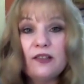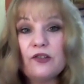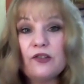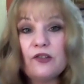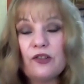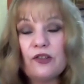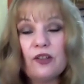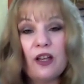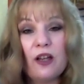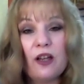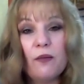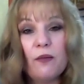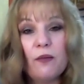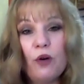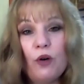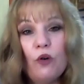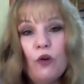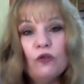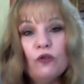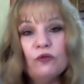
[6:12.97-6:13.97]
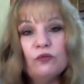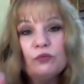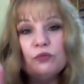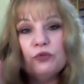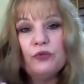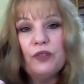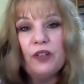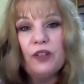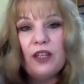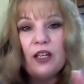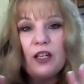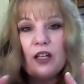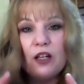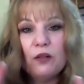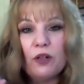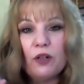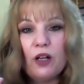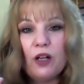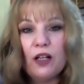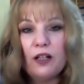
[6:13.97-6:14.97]
There's like a whole moon thing
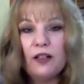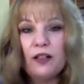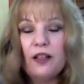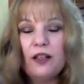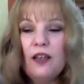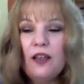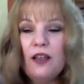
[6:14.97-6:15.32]
going on